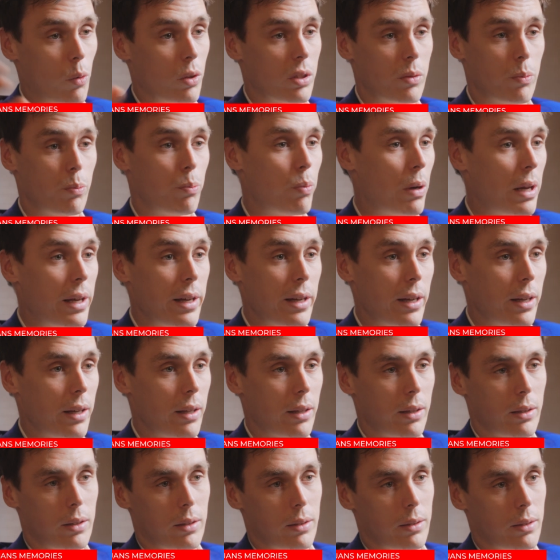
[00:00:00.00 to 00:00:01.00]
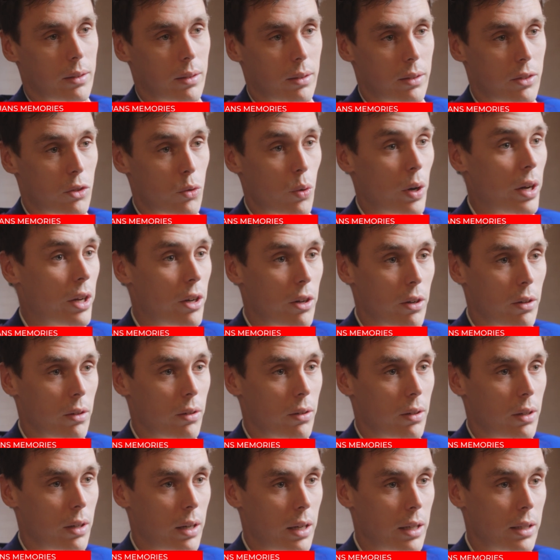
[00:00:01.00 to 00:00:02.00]
was playing
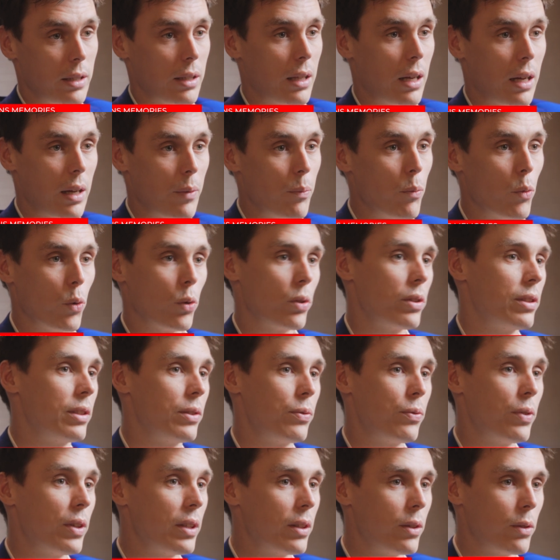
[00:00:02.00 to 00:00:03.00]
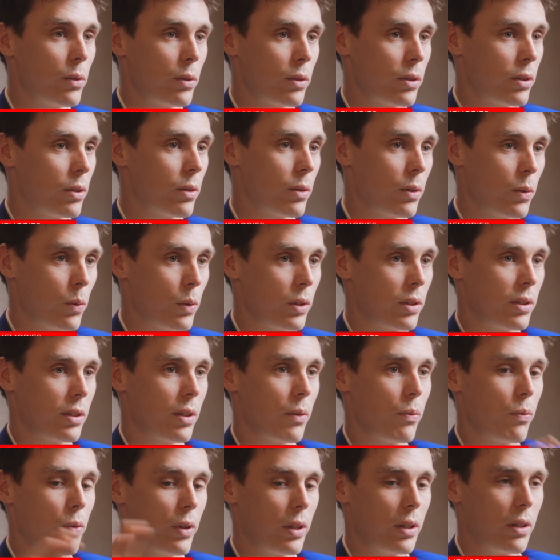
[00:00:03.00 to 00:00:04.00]
striker and I'm more defender, so it was
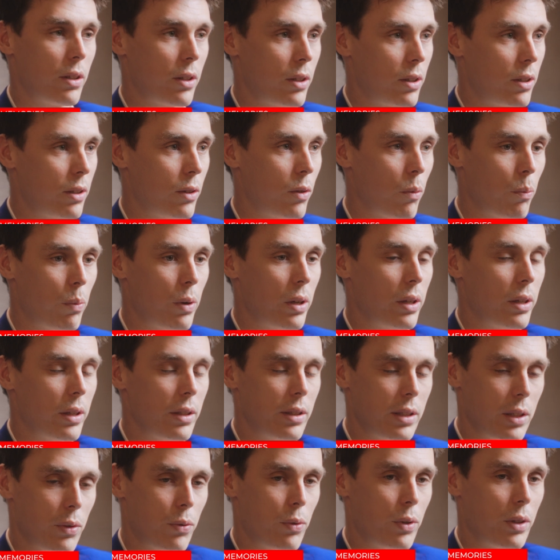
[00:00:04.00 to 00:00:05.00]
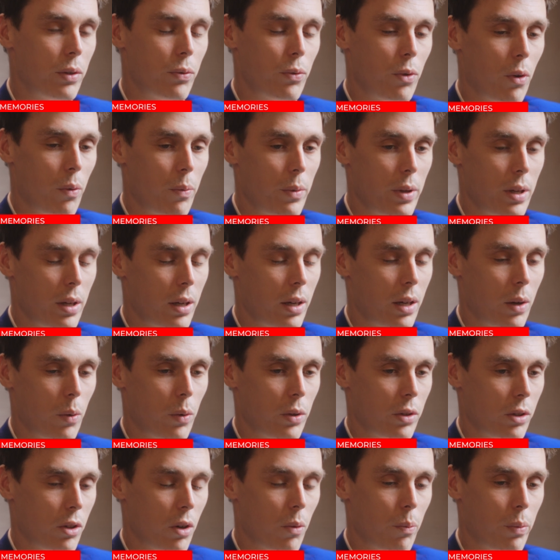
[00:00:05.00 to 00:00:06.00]
something completely different for me and I
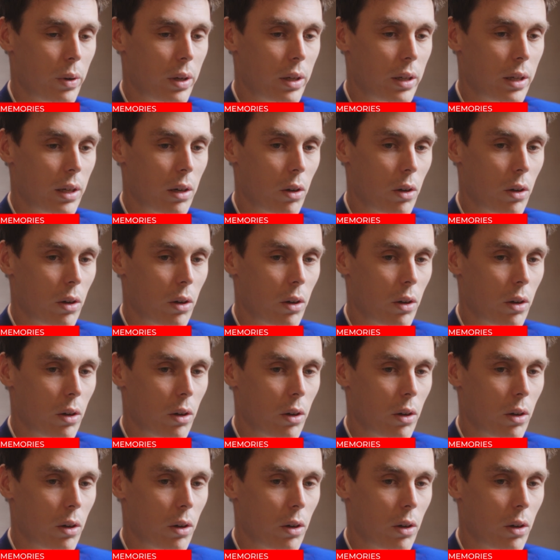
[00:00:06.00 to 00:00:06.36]
was completely